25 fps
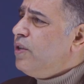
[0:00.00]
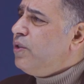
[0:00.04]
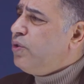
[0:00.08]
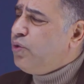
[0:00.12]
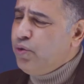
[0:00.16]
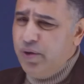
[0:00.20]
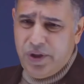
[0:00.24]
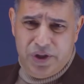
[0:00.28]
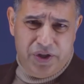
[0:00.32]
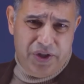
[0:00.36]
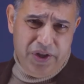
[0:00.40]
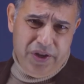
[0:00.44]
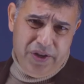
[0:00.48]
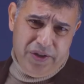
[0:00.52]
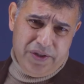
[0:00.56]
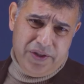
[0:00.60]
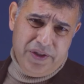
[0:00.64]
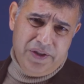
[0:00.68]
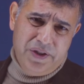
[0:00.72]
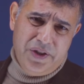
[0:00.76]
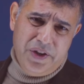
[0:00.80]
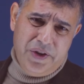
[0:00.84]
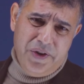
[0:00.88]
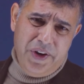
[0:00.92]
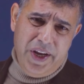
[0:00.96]
To a
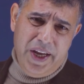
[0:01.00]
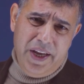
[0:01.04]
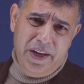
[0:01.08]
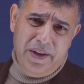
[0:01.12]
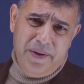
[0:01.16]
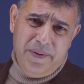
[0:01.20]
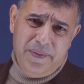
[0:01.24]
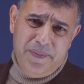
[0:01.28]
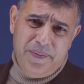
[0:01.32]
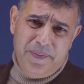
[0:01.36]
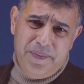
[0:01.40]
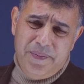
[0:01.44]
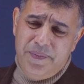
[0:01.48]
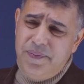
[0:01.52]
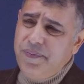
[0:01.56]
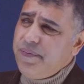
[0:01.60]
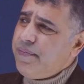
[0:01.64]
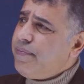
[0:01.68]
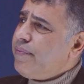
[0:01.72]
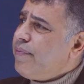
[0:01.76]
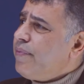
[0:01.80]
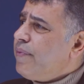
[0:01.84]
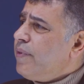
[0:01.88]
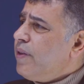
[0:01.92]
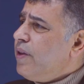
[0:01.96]
certain degree.
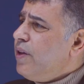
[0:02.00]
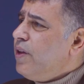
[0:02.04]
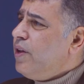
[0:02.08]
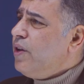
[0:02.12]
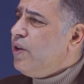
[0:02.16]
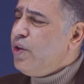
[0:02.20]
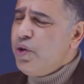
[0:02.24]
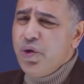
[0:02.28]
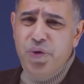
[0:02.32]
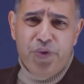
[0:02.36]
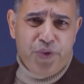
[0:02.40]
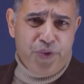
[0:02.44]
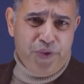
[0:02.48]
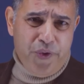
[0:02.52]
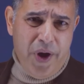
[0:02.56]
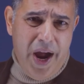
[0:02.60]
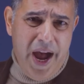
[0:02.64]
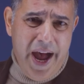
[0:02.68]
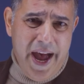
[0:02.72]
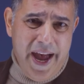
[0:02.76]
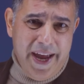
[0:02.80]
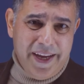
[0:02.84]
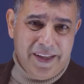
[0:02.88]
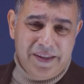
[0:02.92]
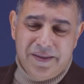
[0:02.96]
You're
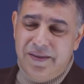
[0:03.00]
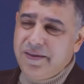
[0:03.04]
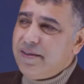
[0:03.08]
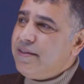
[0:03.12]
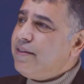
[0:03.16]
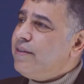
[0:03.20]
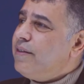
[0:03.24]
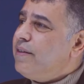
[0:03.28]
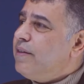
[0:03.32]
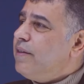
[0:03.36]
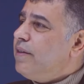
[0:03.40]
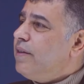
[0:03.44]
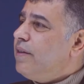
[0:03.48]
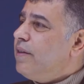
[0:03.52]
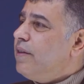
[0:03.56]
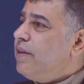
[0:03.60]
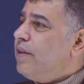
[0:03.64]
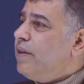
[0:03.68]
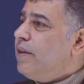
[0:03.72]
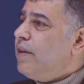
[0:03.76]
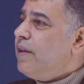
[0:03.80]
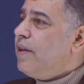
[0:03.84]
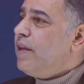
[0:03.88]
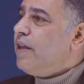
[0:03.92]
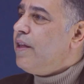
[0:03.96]
right.
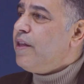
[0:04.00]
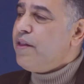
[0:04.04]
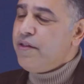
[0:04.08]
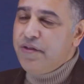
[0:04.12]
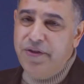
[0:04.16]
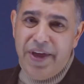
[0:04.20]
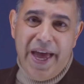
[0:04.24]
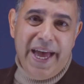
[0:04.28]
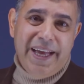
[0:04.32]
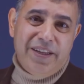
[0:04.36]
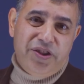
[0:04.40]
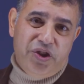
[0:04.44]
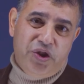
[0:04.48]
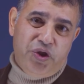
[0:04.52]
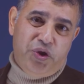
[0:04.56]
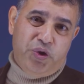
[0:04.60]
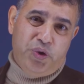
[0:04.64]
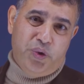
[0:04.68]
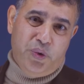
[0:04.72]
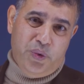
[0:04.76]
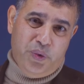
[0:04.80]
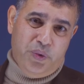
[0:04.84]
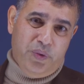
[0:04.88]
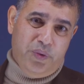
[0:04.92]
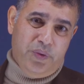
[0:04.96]
That's
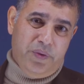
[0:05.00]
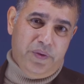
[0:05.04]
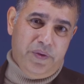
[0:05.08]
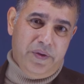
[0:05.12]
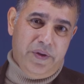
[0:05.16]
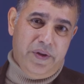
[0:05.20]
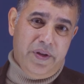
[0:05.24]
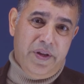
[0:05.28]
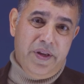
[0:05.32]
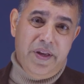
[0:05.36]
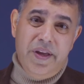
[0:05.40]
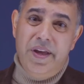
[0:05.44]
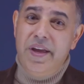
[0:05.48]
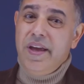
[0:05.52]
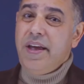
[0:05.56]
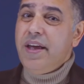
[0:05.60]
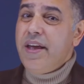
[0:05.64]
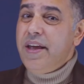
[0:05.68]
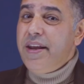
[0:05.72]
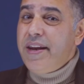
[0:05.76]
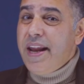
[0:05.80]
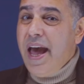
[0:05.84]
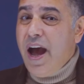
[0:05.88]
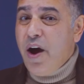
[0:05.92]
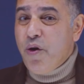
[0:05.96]
true.
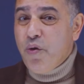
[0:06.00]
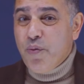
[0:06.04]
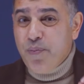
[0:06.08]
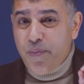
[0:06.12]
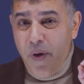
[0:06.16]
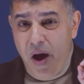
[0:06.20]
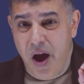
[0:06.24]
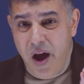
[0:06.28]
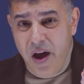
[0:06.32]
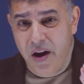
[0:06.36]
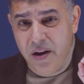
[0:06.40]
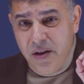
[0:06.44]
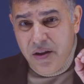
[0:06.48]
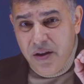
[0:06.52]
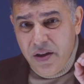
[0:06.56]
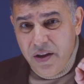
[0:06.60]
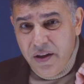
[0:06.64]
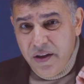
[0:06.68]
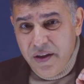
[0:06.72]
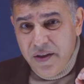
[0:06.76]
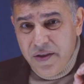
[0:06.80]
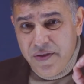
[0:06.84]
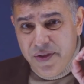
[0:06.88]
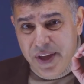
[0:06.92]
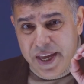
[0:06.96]
Now mark
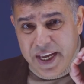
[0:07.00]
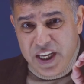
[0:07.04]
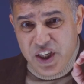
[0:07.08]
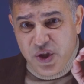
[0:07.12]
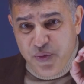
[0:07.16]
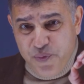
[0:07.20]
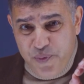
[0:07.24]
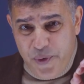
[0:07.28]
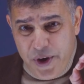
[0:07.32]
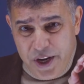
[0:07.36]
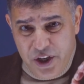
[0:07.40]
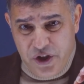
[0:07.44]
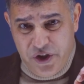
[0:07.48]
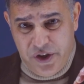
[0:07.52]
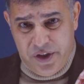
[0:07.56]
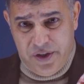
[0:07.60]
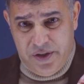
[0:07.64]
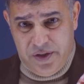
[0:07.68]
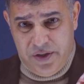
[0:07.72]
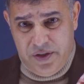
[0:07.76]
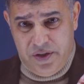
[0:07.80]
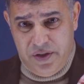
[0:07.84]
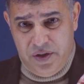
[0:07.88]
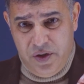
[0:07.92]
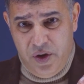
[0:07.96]
the
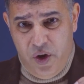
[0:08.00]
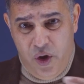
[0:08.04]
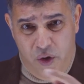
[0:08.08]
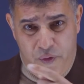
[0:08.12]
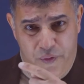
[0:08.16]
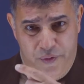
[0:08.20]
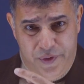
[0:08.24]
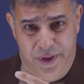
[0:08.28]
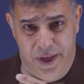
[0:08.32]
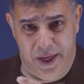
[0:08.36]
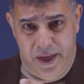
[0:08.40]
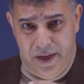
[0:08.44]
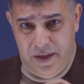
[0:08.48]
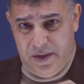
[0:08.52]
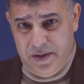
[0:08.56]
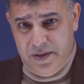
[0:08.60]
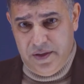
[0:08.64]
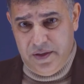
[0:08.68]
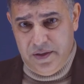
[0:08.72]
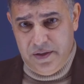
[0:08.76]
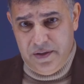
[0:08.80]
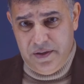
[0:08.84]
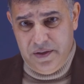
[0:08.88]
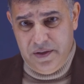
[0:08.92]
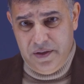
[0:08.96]
expressions of
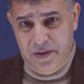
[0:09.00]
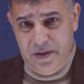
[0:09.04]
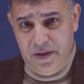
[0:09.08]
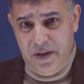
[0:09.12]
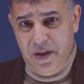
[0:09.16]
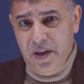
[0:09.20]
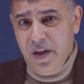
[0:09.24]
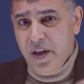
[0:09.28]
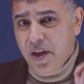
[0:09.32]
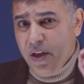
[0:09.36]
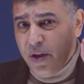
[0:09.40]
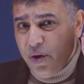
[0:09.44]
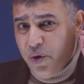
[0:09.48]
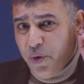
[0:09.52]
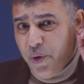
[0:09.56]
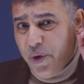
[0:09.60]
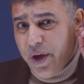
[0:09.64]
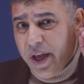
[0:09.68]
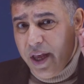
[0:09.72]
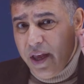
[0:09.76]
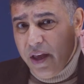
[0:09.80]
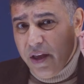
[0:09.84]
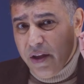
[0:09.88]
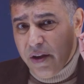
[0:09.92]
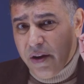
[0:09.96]
these you
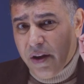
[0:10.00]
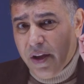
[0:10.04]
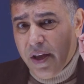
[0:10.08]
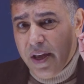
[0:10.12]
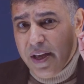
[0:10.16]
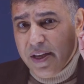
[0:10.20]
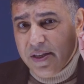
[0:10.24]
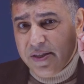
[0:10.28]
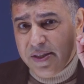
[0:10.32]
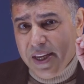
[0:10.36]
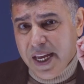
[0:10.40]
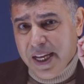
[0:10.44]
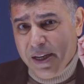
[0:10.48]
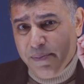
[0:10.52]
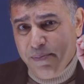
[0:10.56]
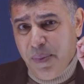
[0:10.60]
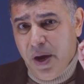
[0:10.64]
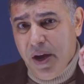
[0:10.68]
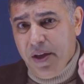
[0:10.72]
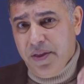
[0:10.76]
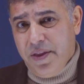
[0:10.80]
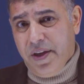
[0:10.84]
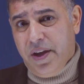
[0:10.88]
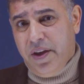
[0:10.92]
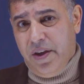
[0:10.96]
hear said
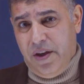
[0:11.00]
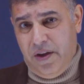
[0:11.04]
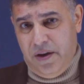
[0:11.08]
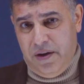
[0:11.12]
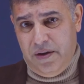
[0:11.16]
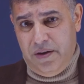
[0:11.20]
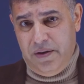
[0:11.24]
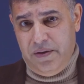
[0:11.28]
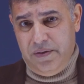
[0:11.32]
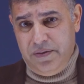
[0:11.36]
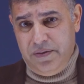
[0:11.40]
by the girls.